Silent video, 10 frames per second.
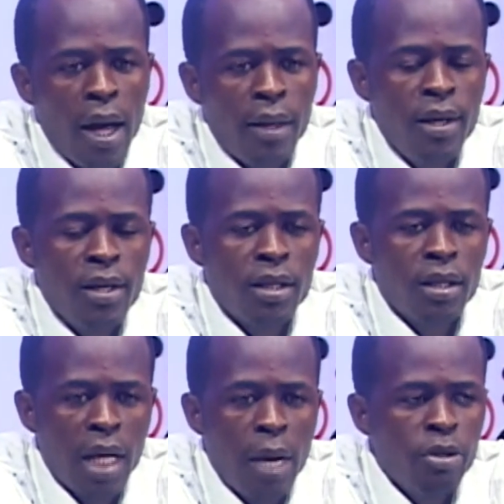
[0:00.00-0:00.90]
I think it's,
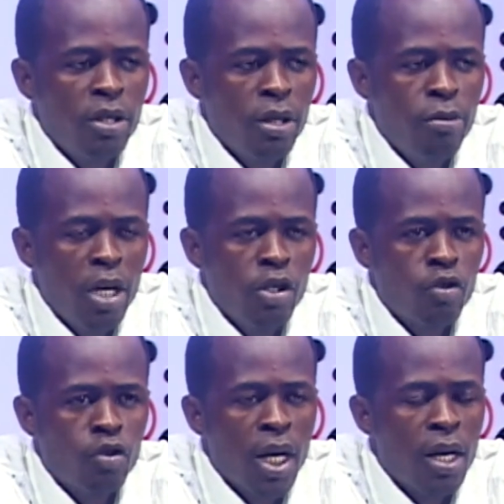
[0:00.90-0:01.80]
they are putting in measures
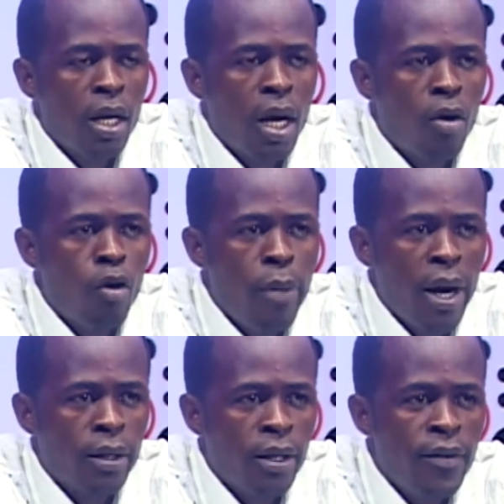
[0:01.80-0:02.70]
to see how they can go
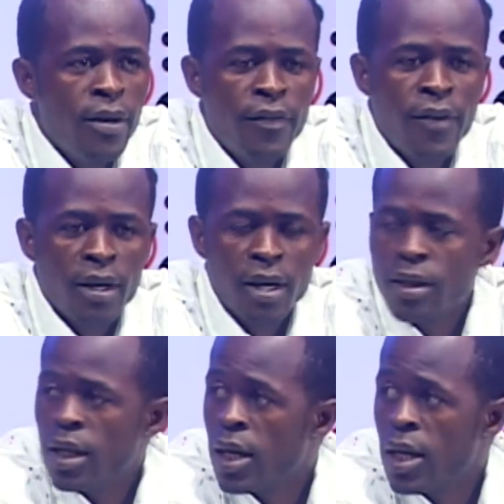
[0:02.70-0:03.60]
back, given the fact
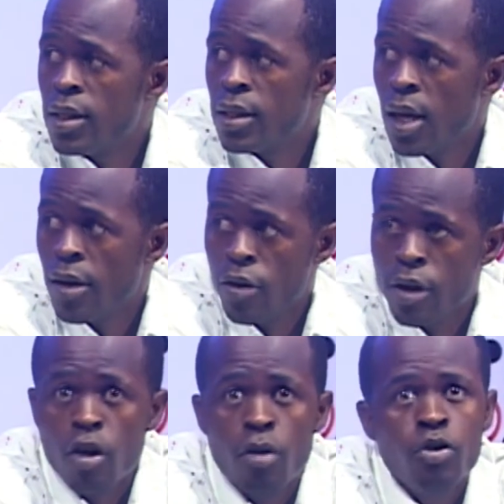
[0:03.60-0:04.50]
that the crisis has not
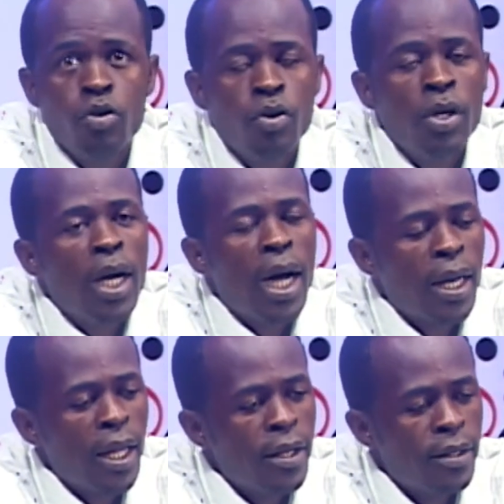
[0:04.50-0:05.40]
yet come to
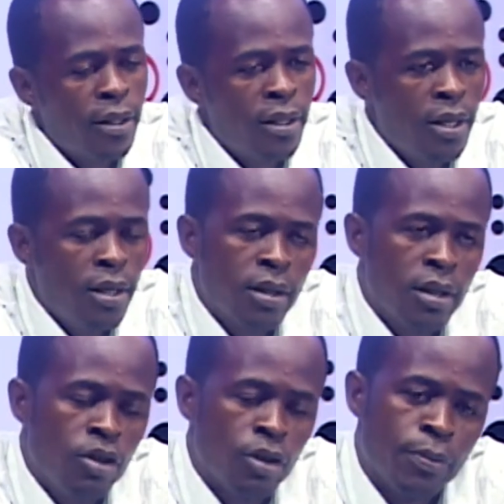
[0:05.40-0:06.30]
an end in this
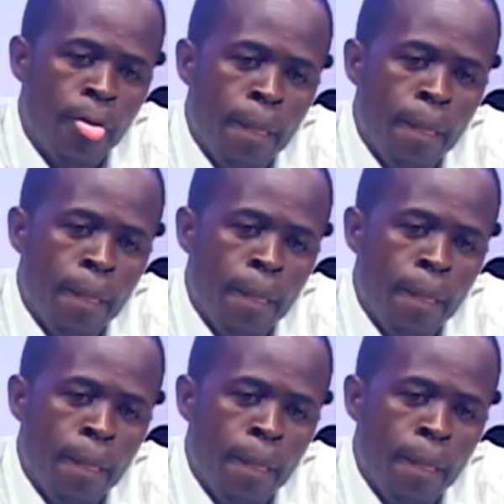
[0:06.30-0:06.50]
region.